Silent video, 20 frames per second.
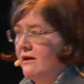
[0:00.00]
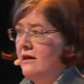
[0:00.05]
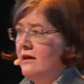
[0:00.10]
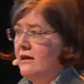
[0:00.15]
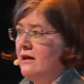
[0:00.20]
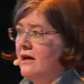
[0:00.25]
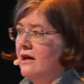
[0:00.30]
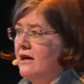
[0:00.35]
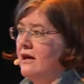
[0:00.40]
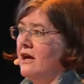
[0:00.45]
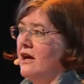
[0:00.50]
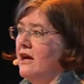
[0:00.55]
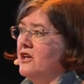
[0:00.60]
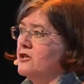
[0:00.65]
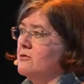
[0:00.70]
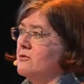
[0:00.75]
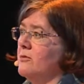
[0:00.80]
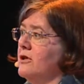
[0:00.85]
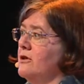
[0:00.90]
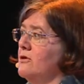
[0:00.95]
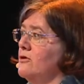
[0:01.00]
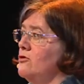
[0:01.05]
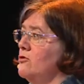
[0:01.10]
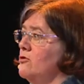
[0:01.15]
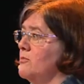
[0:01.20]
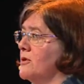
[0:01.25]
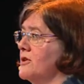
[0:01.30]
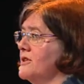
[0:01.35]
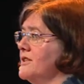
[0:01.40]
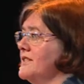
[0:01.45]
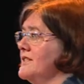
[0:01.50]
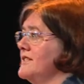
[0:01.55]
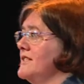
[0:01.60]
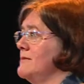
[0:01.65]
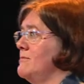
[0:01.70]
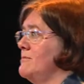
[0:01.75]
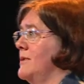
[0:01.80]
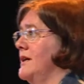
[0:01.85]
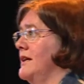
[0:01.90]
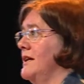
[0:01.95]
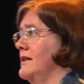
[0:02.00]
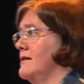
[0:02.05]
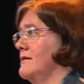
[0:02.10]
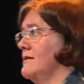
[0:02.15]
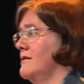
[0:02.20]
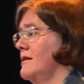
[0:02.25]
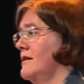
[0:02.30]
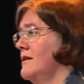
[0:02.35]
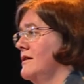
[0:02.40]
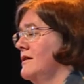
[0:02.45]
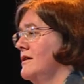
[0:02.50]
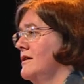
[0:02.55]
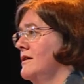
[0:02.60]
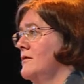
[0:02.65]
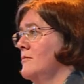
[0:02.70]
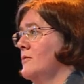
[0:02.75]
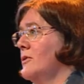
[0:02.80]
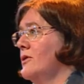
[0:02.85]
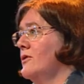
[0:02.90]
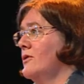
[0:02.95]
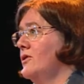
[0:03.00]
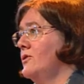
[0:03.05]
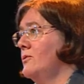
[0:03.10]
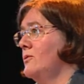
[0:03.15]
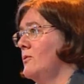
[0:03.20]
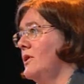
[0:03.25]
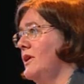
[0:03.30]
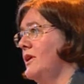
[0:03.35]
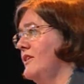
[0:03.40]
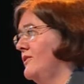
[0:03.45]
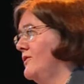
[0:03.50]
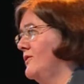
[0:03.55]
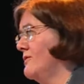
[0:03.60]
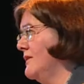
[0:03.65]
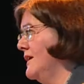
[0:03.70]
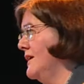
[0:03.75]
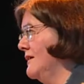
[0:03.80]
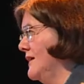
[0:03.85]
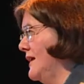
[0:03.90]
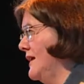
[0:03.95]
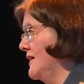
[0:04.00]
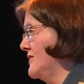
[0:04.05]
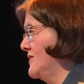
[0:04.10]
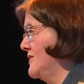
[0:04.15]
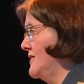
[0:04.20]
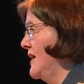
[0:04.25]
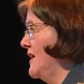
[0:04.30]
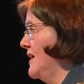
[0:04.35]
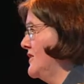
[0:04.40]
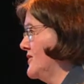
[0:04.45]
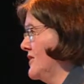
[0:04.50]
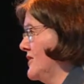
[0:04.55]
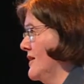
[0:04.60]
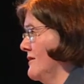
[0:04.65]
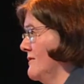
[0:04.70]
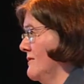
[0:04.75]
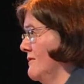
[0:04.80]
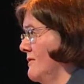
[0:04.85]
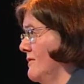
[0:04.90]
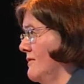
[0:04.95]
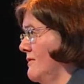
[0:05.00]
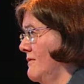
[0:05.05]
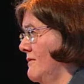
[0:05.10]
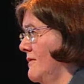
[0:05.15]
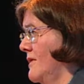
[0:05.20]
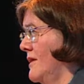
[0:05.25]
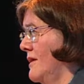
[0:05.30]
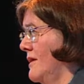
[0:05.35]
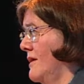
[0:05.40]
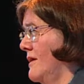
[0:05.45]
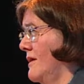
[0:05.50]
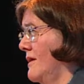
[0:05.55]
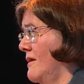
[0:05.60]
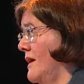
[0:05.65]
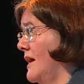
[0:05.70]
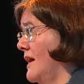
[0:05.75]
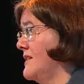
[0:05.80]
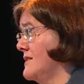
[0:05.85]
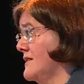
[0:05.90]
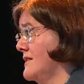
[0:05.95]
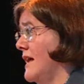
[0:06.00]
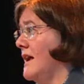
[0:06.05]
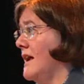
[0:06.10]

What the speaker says: the engagement to participate. Because what is really at stake here? A